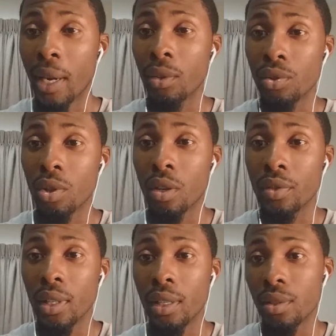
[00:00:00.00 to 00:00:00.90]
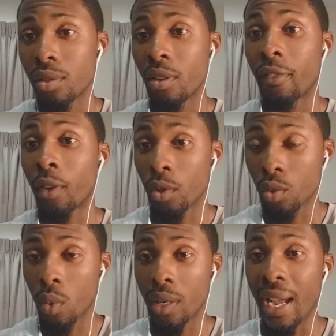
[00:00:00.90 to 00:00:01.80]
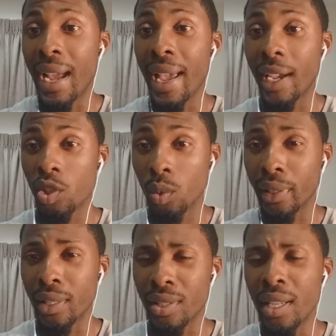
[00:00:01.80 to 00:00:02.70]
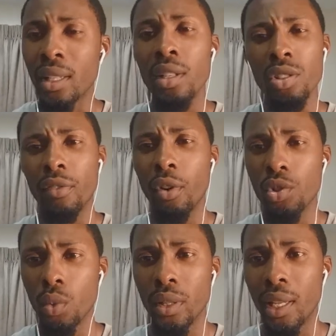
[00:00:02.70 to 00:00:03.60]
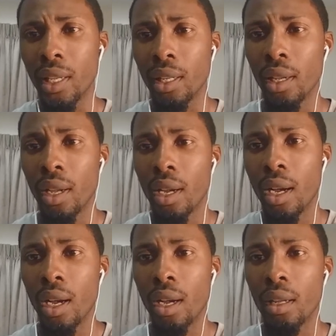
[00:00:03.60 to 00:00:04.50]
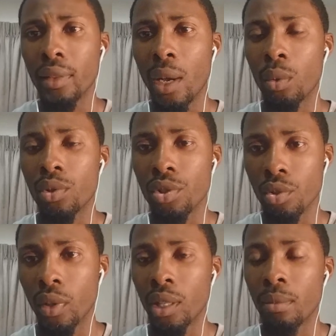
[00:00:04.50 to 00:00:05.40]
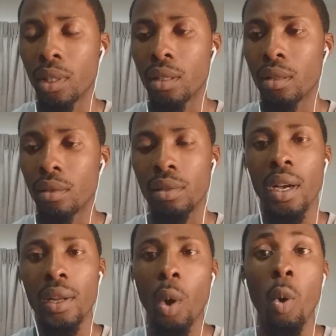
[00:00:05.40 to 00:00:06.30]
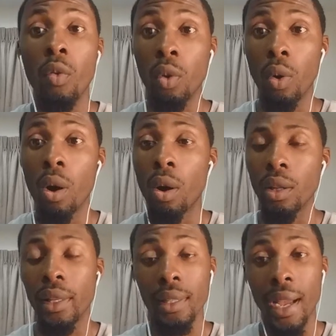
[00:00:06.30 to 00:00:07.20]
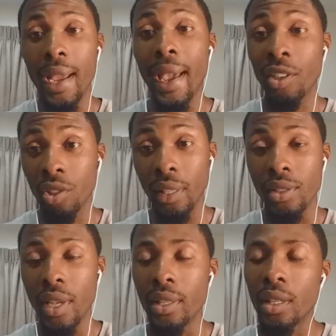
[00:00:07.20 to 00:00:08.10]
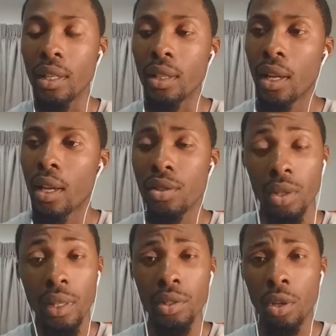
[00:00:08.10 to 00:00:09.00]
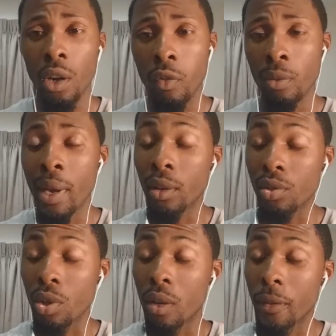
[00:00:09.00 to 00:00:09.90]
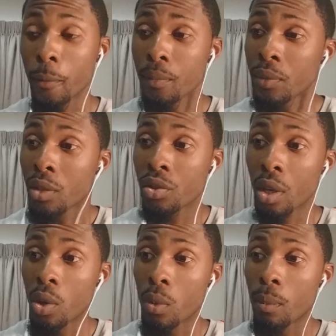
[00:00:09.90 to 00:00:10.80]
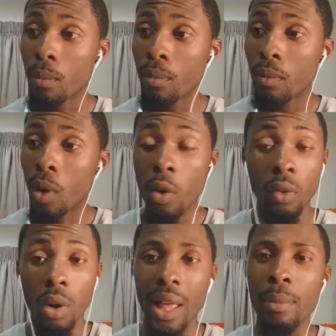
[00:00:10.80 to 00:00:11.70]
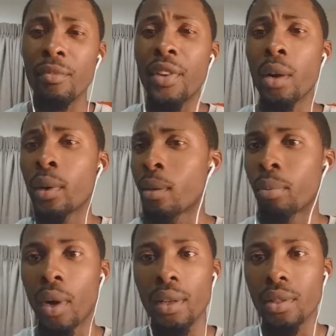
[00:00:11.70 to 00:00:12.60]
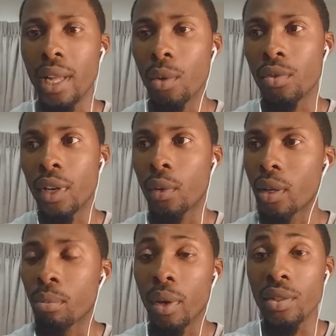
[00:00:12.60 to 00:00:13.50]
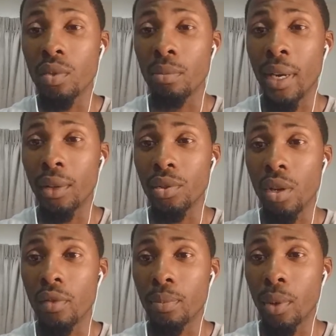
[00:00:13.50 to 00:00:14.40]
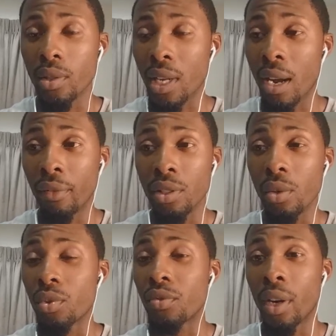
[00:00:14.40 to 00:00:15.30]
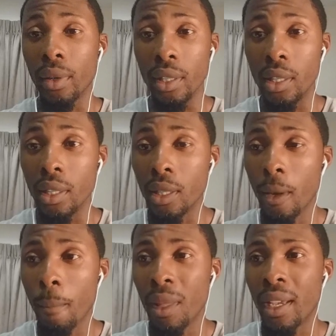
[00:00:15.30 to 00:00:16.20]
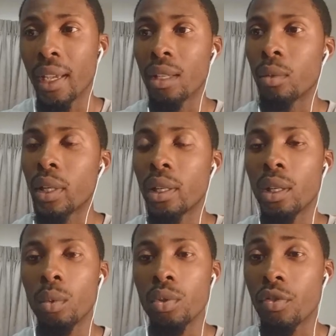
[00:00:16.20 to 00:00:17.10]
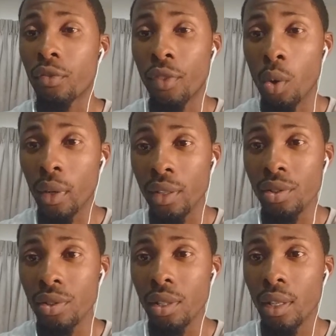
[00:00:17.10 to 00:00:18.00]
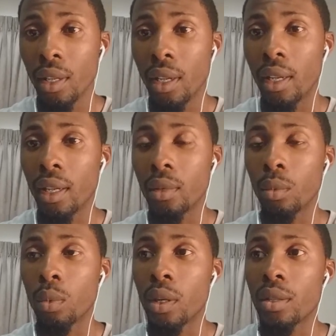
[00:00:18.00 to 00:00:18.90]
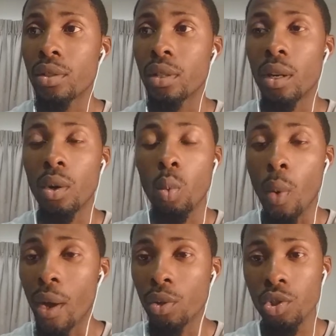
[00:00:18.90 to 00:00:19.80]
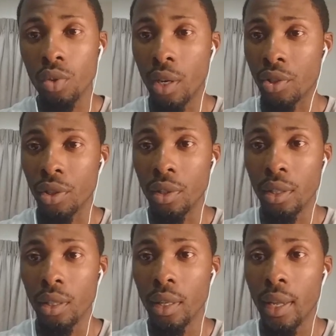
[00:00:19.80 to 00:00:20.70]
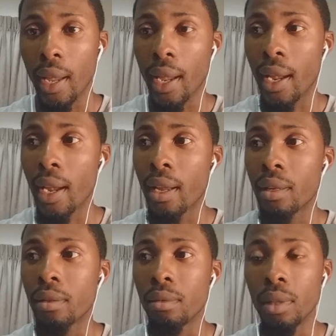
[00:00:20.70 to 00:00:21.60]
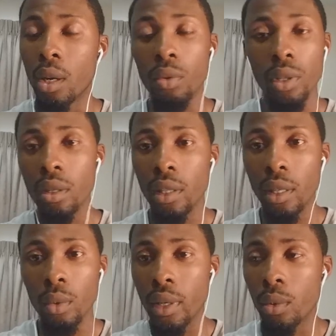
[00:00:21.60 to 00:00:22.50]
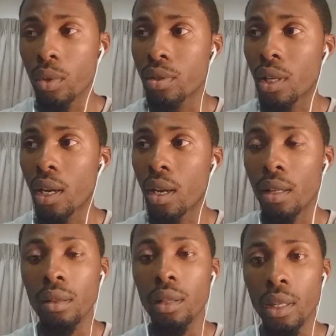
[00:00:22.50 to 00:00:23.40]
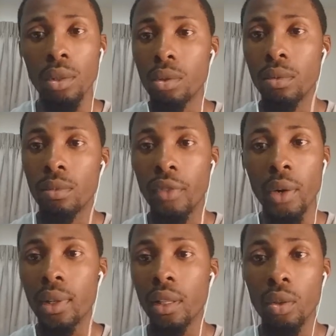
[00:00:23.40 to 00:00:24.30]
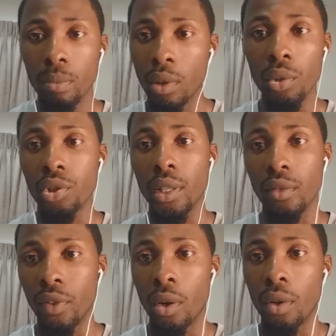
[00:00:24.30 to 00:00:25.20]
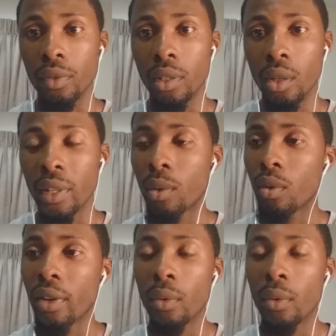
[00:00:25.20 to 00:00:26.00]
Microsoft's is the first one I actually attended. It's the first one they that was streamed and done overall, and I actually attended it. So let's start off with Microsoft. So overall, I'm very impressed. I was very impressed with Microsoft's press conference. It was very good. It was focused. It was, you know, well structured, and you know, it was very little bullshit involved. You know, they were